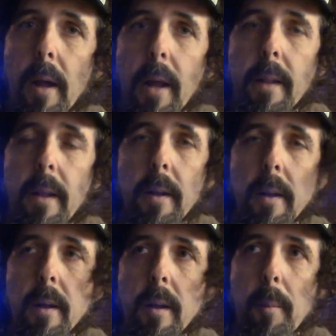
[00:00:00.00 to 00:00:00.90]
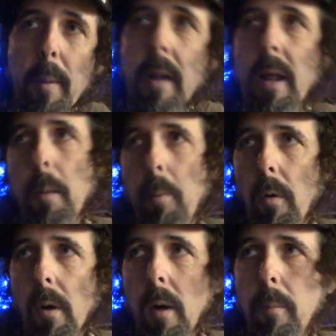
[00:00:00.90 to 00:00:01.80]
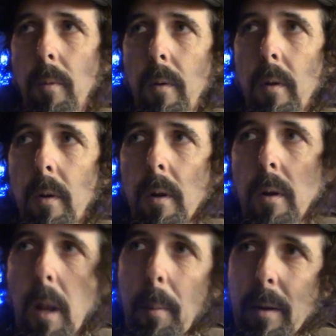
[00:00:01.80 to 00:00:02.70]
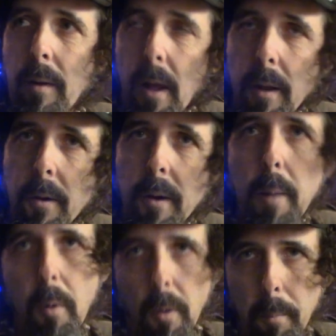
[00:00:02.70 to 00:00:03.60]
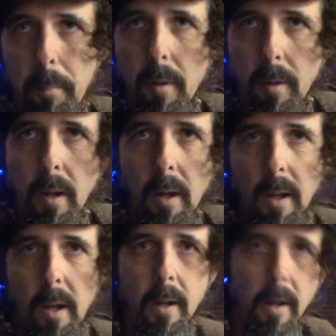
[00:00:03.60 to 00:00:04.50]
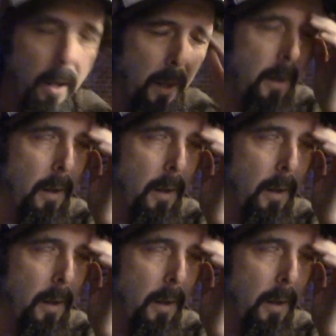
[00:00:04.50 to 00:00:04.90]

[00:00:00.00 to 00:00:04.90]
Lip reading: And then the band kind of broke up, got back together, and then broke up again. And